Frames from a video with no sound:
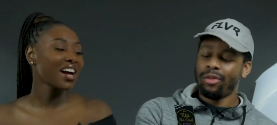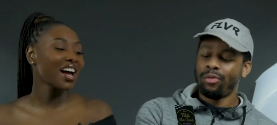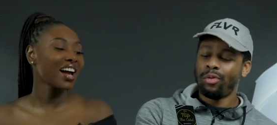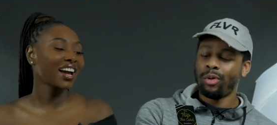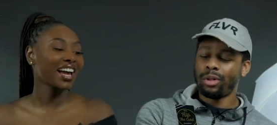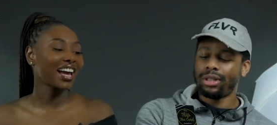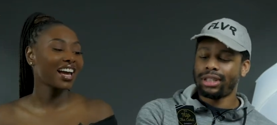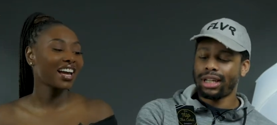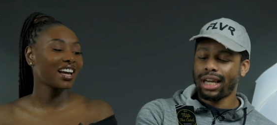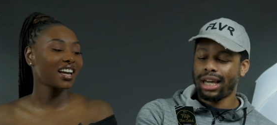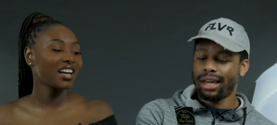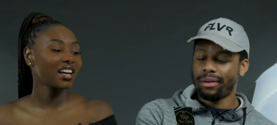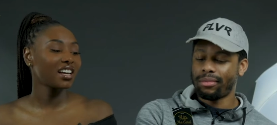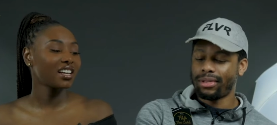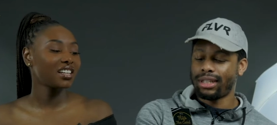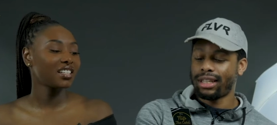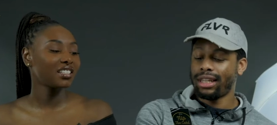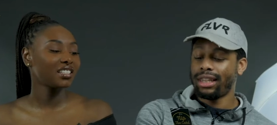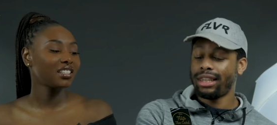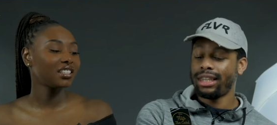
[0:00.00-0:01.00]
Speaker 1: okay.
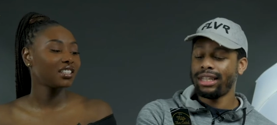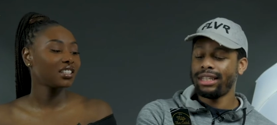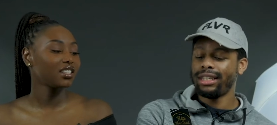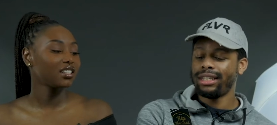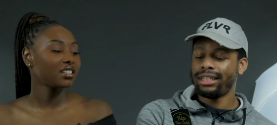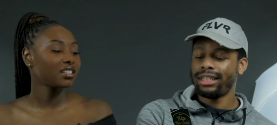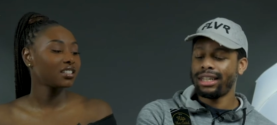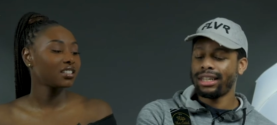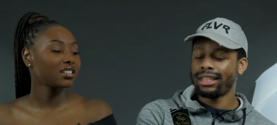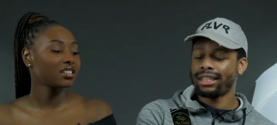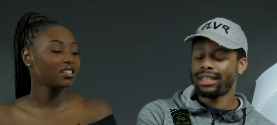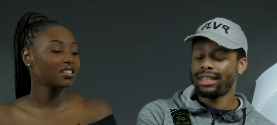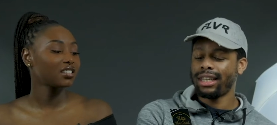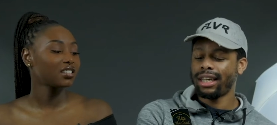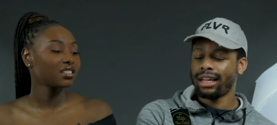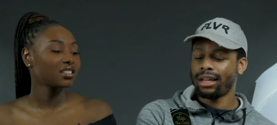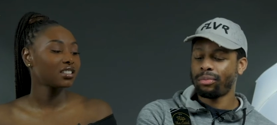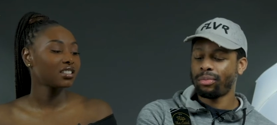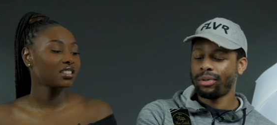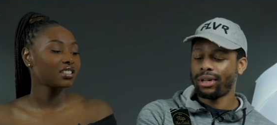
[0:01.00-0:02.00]
times. Thin sticks,
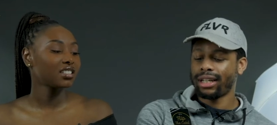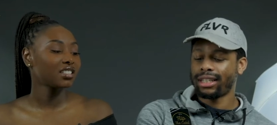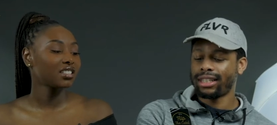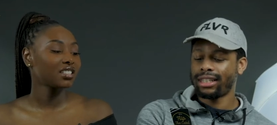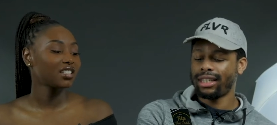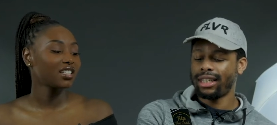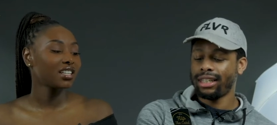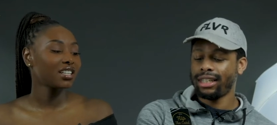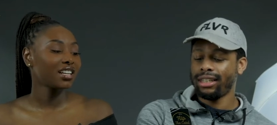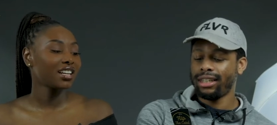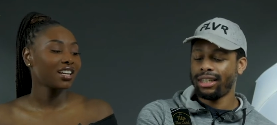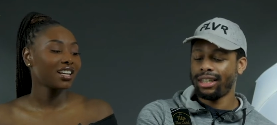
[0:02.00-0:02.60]
thick bricks. Th